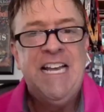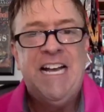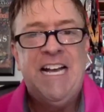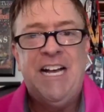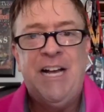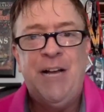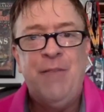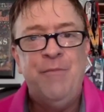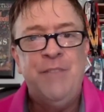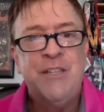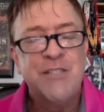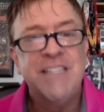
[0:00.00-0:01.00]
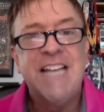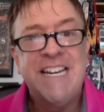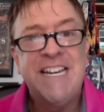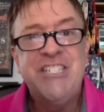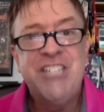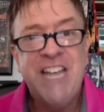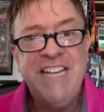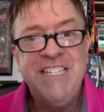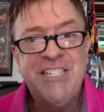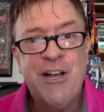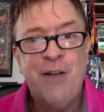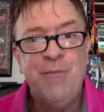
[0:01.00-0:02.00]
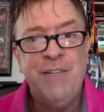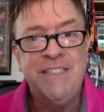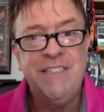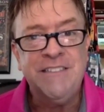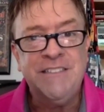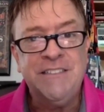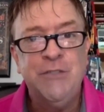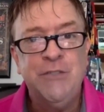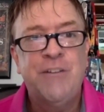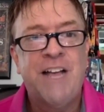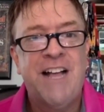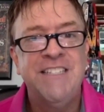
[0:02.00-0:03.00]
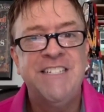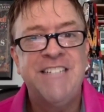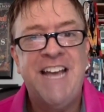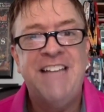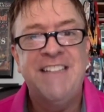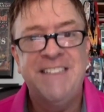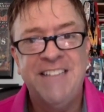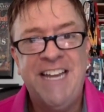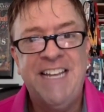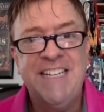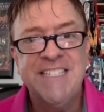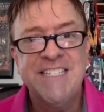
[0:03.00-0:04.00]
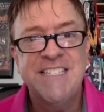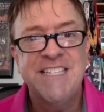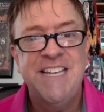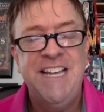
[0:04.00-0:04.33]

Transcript: um, there's a lot of change coming to college athletics,